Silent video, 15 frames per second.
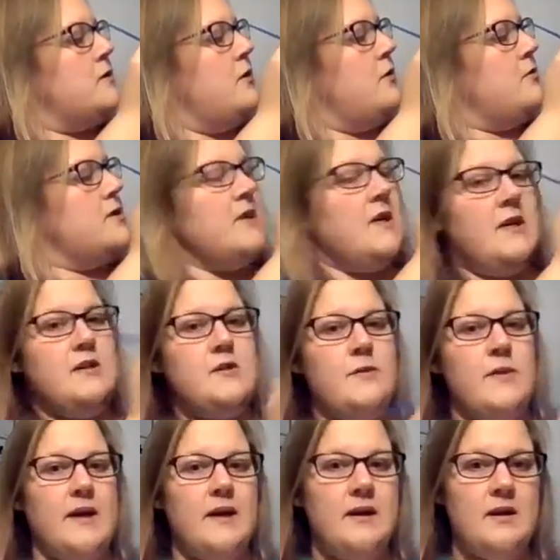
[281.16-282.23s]
So just kind of
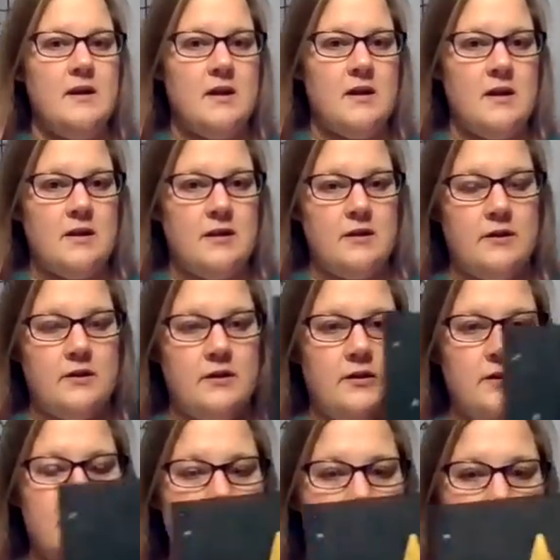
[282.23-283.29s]
doing
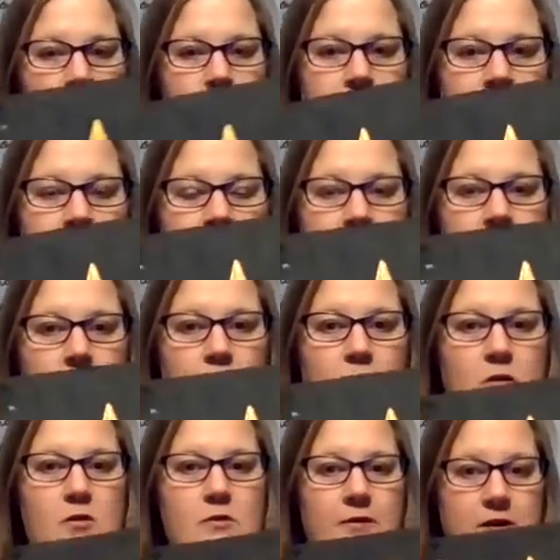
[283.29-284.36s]
little snowflakes
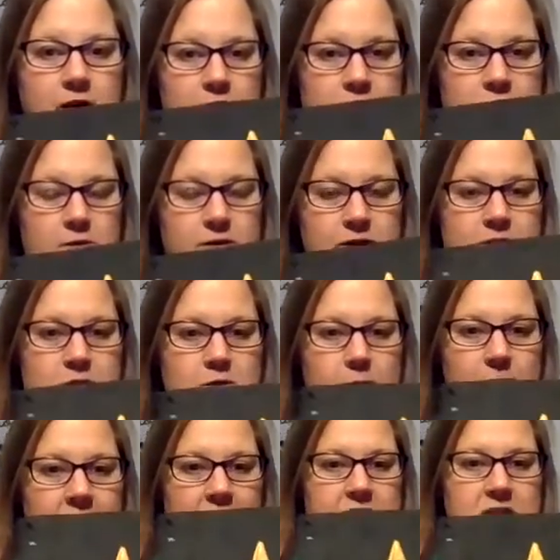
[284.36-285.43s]
all over. So the
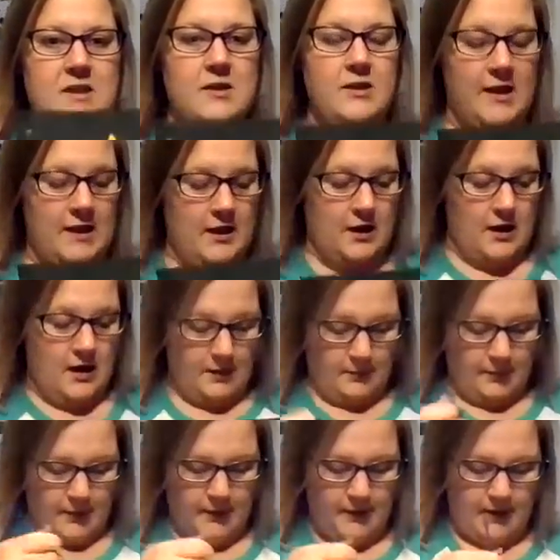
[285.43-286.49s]
snowman is looking
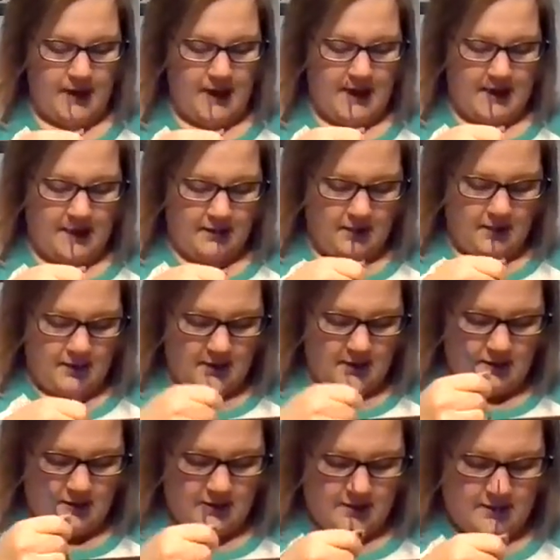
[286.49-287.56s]
up at
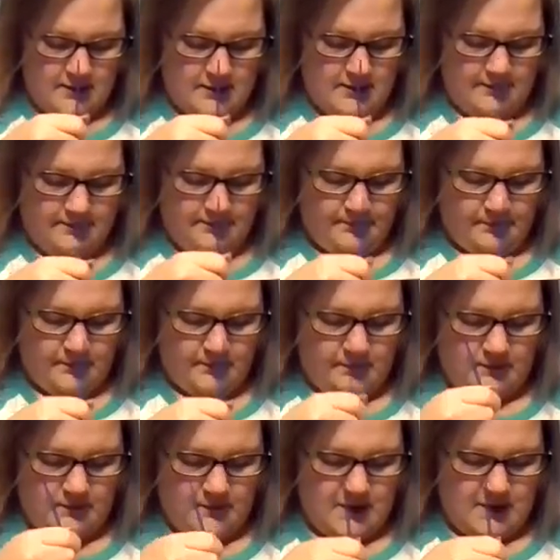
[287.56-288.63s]
our
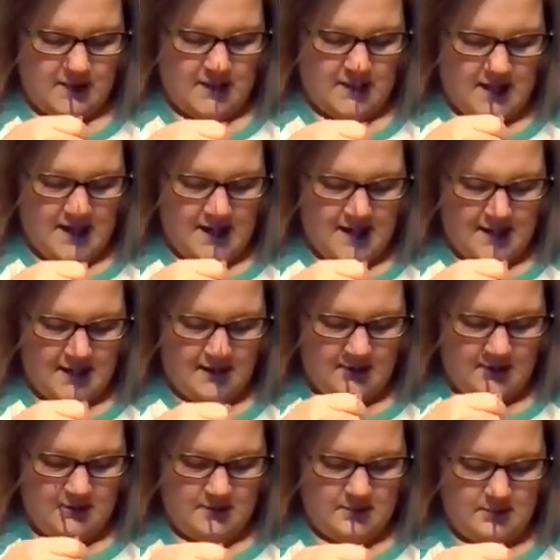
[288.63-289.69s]

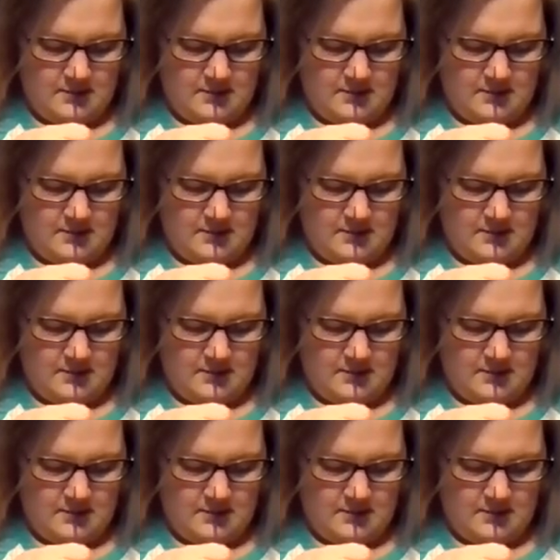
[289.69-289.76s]
sky.